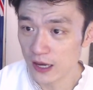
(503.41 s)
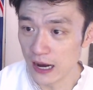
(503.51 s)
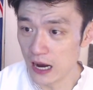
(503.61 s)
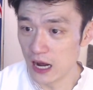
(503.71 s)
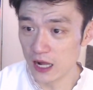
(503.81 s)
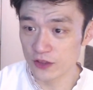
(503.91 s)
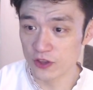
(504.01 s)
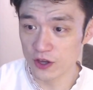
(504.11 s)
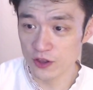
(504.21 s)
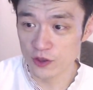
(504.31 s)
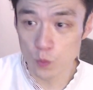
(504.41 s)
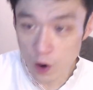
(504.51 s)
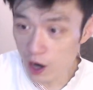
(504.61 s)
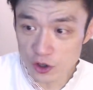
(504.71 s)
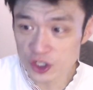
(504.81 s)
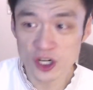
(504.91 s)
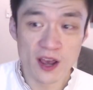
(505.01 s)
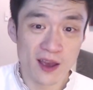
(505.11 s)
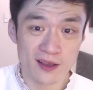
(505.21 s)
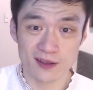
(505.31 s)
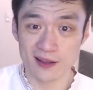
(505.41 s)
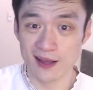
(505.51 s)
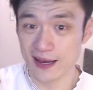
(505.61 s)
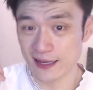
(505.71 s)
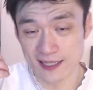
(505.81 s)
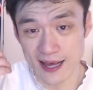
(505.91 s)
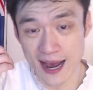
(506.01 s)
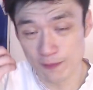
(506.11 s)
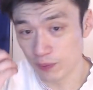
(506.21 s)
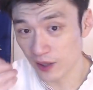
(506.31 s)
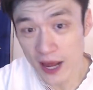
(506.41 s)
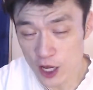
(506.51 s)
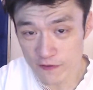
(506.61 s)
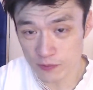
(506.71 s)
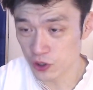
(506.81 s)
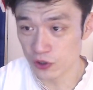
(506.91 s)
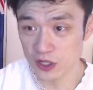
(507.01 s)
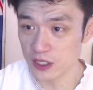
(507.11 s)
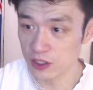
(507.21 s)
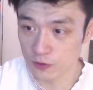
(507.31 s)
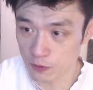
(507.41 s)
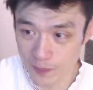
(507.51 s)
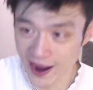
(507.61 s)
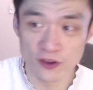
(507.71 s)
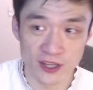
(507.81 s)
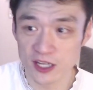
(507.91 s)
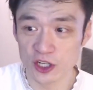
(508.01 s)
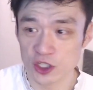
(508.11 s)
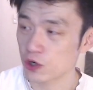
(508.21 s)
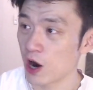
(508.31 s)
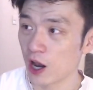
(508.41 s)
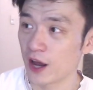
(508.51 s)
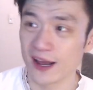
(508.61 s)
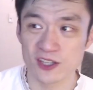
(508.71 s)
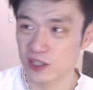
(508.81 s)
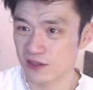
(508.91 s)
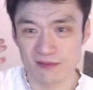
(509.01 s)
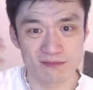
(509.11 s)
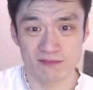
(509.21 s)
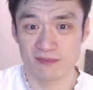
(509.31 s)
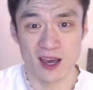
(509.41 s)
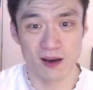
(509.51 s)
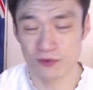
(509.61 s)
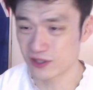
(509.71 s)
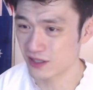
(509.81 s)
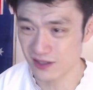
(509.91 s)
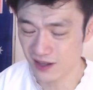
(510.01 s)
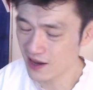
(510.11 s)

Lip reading: The Welsh, like I said, had plenty of opportunity to pound the English try line and just, it was just